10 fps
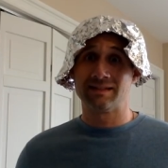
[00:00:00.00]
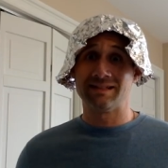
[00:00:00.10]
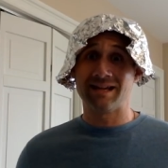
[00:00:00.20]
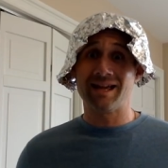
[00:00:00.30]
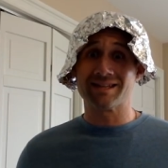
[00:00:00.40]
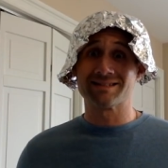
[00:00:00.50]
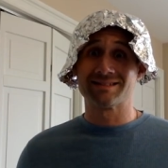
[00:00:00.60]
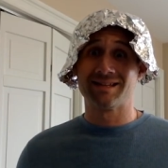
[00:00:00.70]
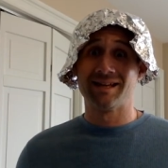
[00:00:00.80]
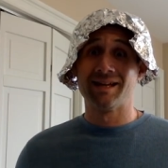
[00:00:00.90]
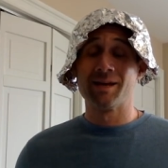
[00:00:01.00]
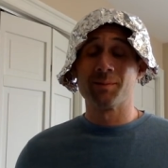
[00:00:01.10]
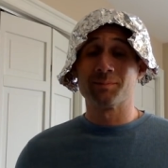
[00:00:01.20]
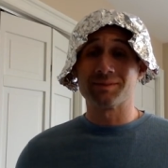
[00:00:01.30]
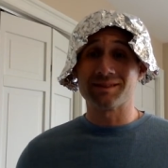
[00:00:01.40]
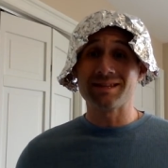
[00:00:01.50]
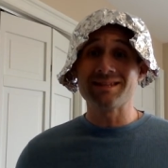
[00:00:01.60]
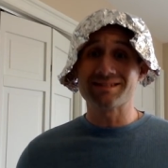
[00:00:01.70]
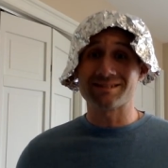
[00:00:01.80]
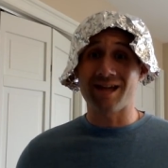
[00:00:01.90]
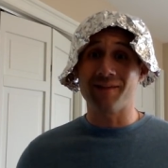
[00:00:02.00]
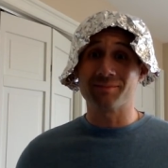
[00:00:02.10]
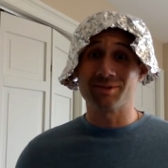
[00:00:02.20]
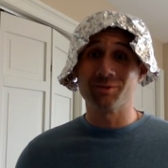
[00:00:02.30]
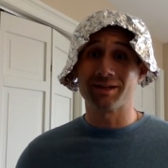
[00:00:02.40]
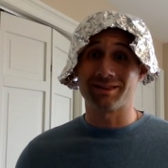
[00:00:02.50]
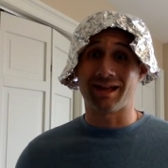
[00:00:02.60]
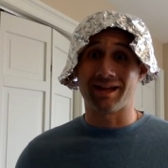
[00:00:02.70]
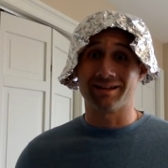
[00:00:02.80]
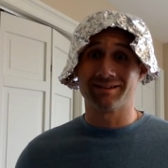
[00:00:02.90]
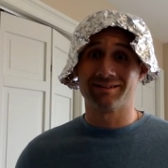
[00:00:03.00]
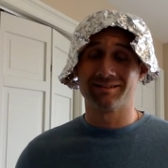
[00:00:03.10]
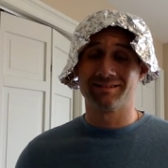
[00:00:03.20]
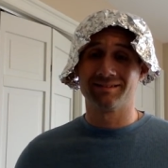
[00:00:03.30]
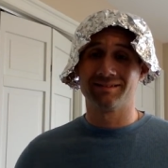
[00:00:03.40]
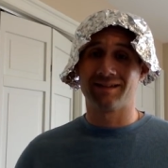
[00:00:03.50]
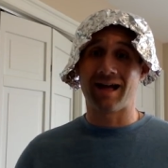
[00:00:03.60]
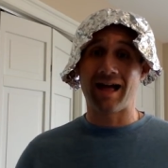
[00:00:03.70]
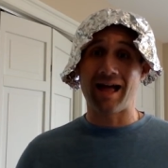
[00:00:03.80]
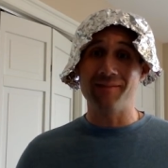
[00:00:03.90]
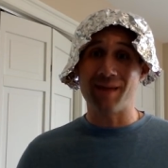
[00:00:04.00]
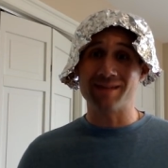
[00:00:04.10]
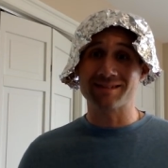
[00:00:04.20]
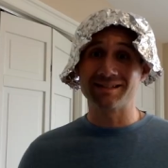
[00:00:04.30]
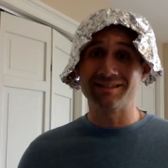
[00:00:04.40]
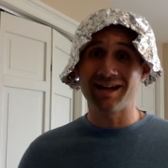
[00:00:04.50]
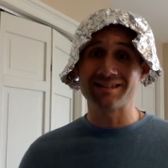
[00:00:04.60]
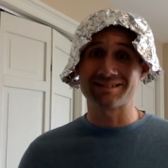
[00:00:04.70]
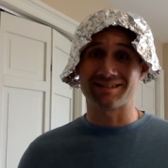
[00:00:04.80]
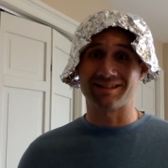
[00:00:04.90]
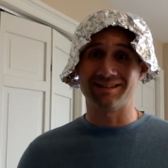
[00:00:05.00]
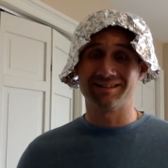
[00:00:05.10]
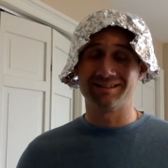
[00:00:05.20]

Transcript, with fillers: Yes, please stop doing that. I'm asking nicely.